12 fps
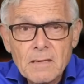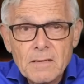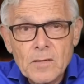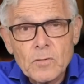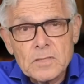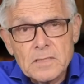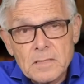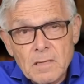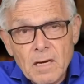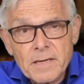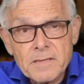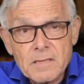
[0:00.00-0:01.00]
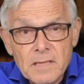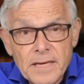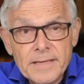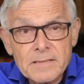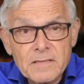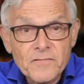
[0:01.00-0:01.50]
They were denied the
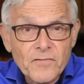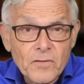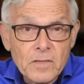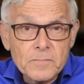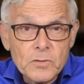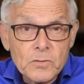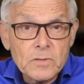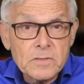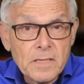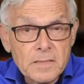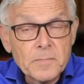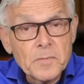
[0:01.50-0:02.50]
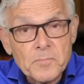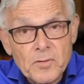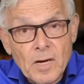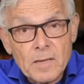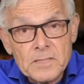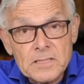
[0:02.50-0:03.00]
land and farm tools they'd been
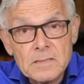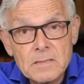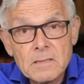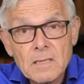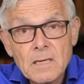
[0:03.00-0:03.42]
promised.